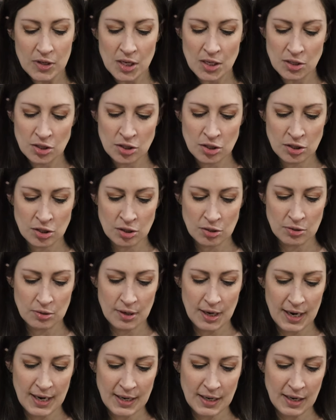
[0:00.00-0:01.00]
So
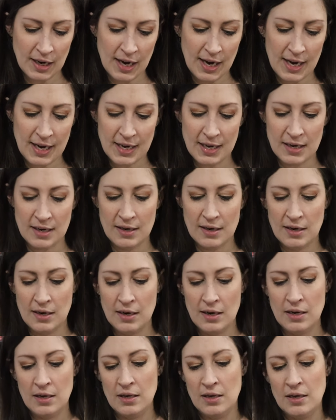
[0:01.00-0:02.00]
I got
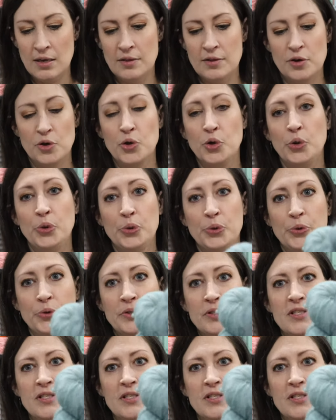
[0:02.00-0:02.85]
the Cool